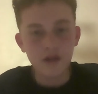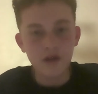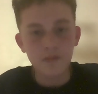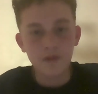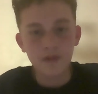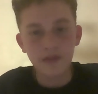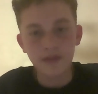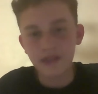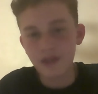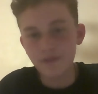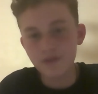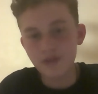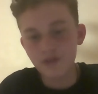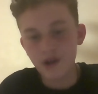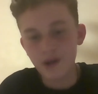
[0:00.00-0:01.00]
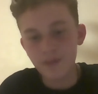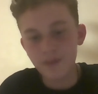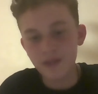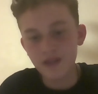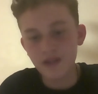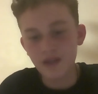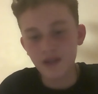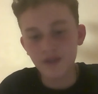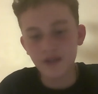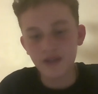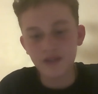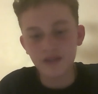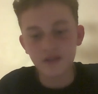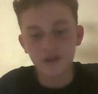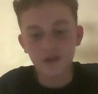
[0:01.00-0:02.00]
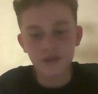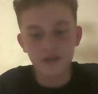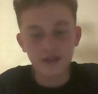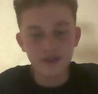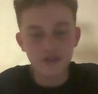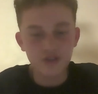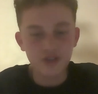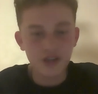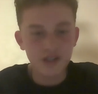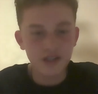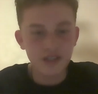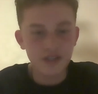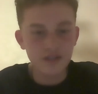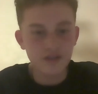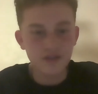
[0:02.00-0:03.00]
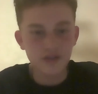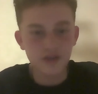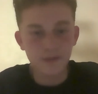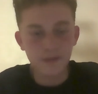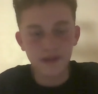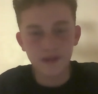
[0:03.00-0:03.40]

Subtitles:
but they kept Scrappy, and they only had Shaggy and Scooby,